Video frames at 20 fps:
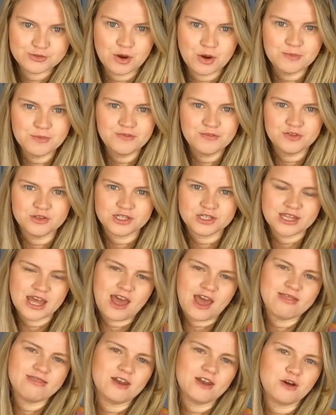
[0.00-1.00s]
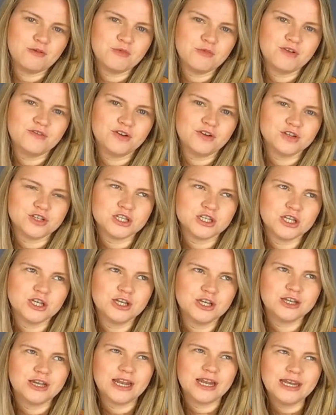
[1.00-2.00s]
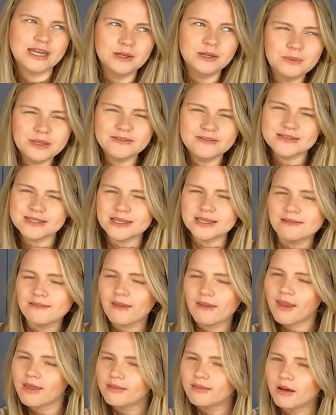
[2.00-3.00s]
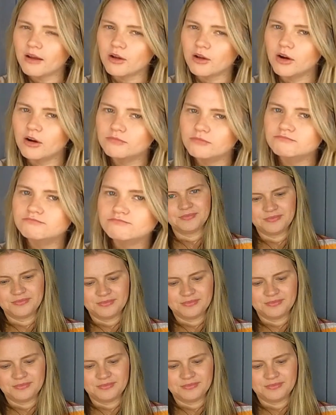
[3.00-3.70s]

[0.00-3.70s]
So I'll move on to that, and then I'll move on to a little bit of skincare that I got.